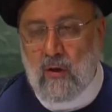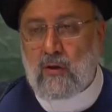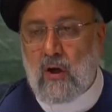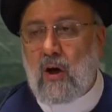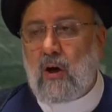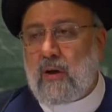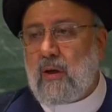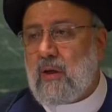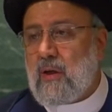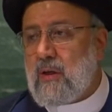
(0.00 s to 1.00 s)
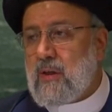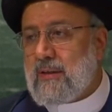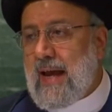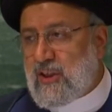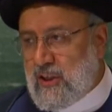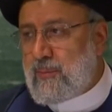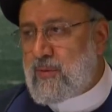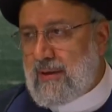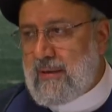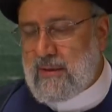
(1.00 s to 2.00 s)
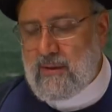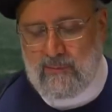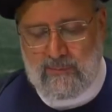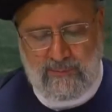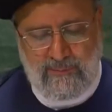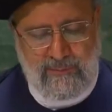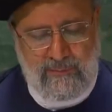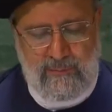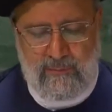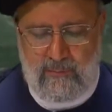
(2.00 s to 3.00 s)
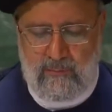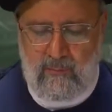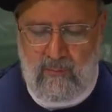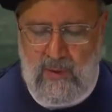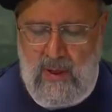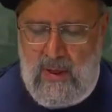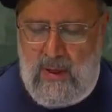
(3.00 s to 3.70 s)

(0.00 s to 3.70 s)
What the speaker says: and can only be realized when it's accompanied